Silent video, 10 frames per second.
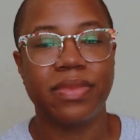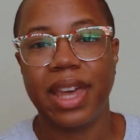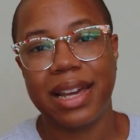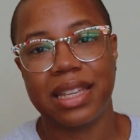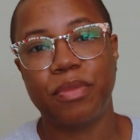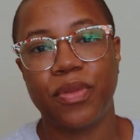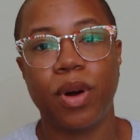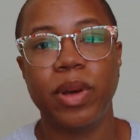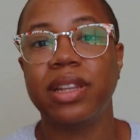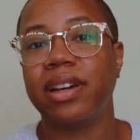Like I said
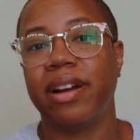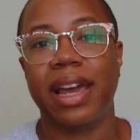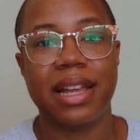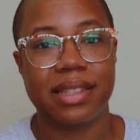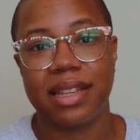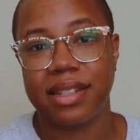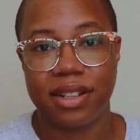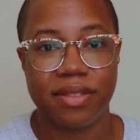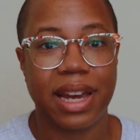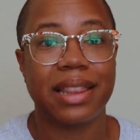before, we could look at our
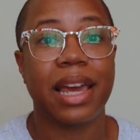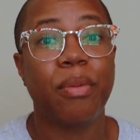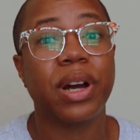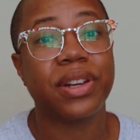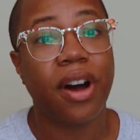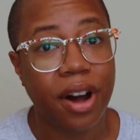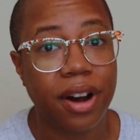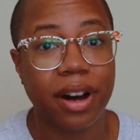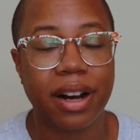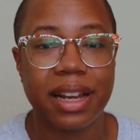ancestors, right? They worked
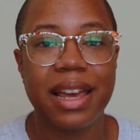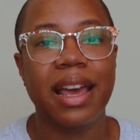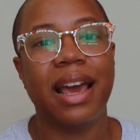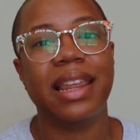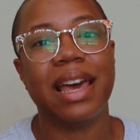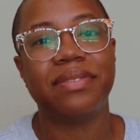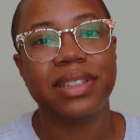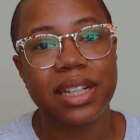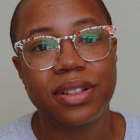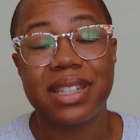hard and they have
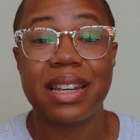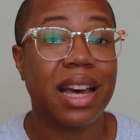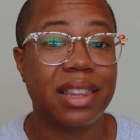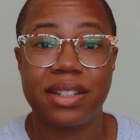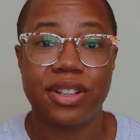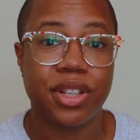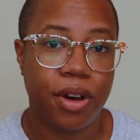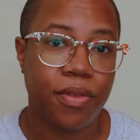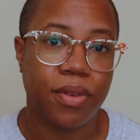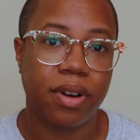little to nothing to
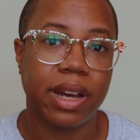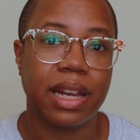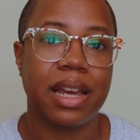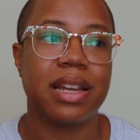show for it.